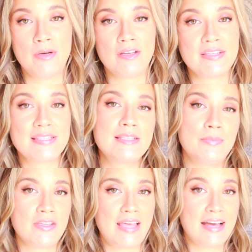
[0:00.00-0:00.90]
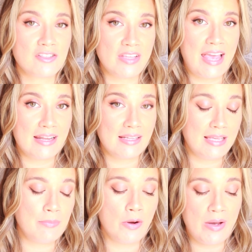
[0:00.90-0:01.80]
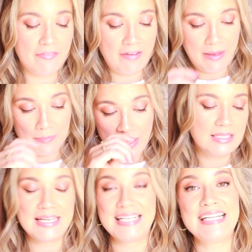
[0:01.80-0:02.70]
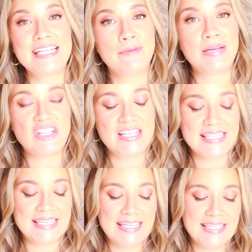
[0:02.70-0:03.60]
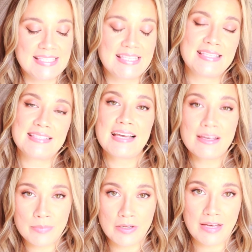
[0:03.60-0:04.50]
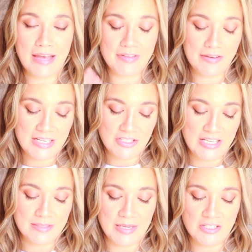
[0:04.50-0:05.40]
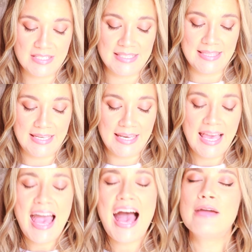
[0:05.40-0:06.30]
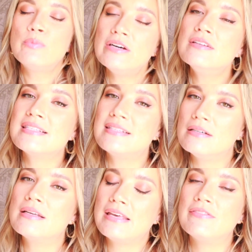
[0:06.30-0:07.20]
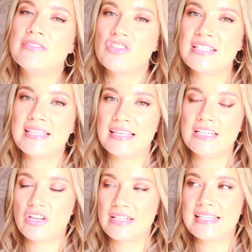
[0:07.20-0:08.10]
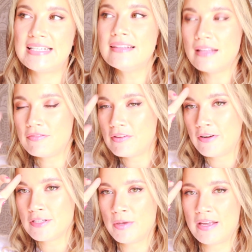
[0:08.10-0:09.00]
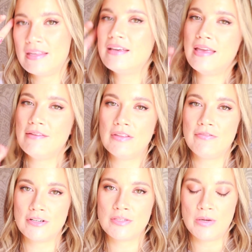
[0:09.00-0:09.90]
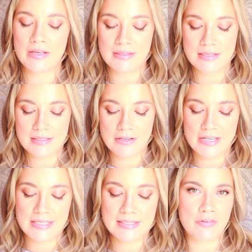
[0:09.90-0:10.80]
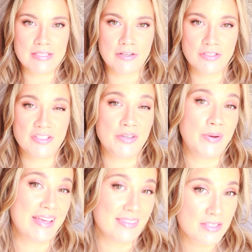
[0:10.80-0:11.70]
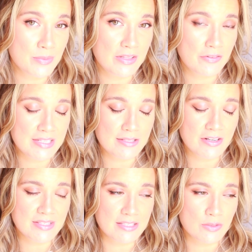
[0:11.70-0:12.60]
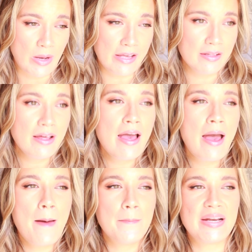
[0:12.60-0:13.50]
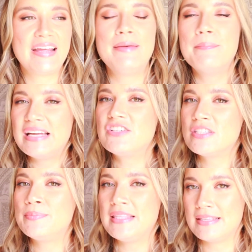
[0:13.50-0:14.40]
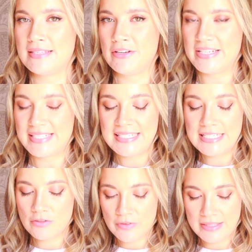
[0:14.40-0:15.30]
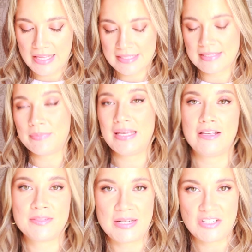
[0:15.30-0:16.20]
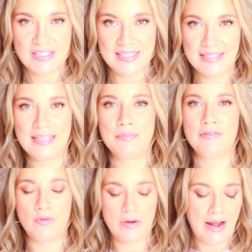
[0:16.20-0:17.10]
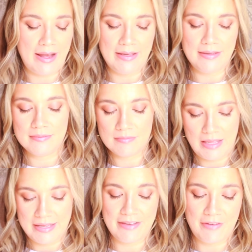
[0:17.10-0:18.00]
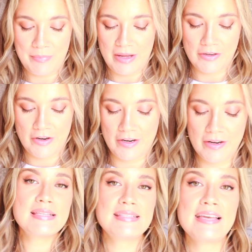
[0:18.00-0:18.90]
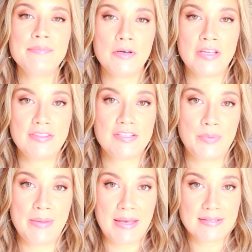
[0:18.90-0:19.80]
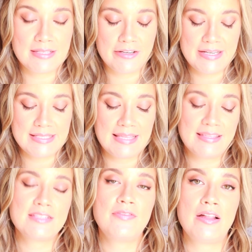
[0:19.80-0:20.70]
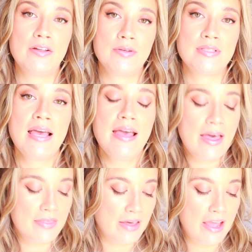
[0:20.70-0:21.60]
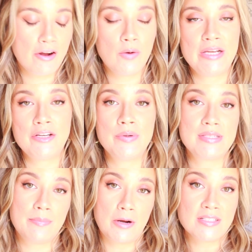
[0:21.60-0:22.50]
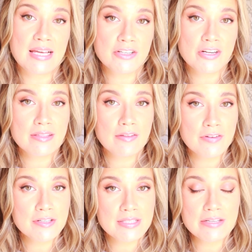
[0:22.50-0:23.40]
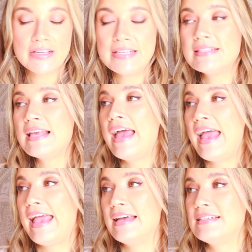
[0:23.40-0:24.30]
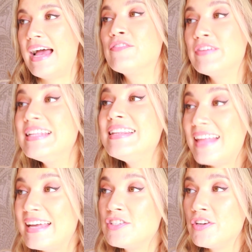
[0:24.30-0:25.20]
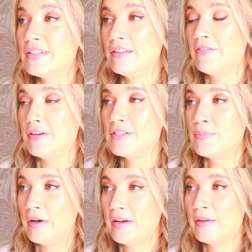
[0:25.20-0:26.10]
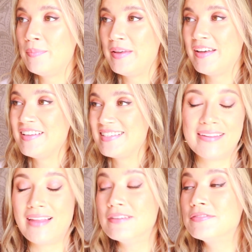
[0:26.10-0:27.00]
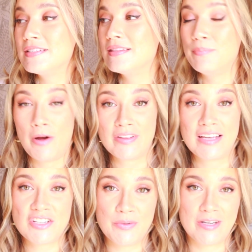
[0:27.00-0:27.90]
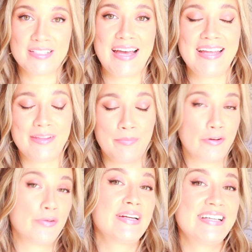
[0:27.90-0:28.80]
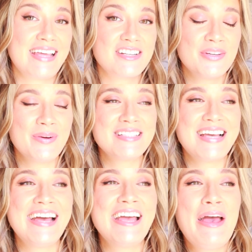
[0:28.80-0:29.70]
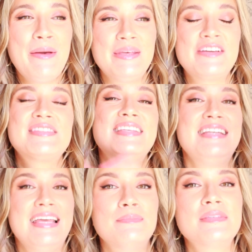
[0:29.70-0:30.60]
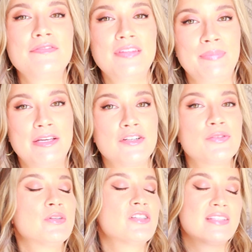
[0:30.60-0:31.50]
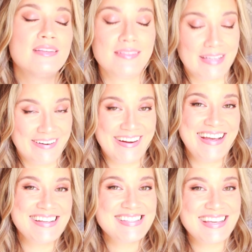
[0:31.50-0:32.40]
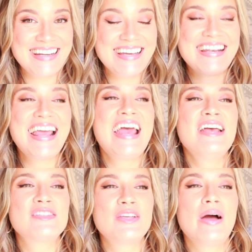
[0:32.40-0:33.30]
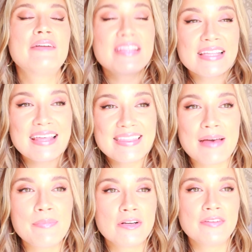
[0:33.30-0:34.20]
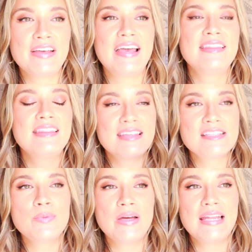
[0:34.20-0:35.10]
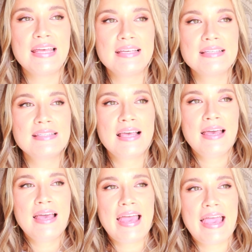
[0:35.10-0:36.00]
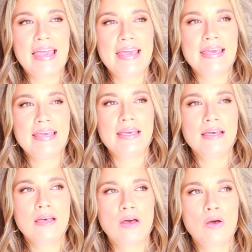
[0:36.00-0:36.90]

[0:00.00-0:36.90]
book. This is a book that I actually had on Libro FM, The Dating Dare by J.C. Lee. This is the second book I've given a chance by J.C. Lee. I will still give J.C. Lee a chance. I didn't love the first book. I think it gave the first book in the series 3 stars too, and this one 3 stars as well. But it might just be the series. I need to read like something else by J.C. Lee before I like give up on her. It's the second book in the Sweet Mess series, and this follows the heroine who is the bartender in the first series. And I really liked her in the first book because I loved the bar that she worked at, the brewery that she worked at, because the names of the beers were just hilarious in it. So I really like that part of it. And then this one is a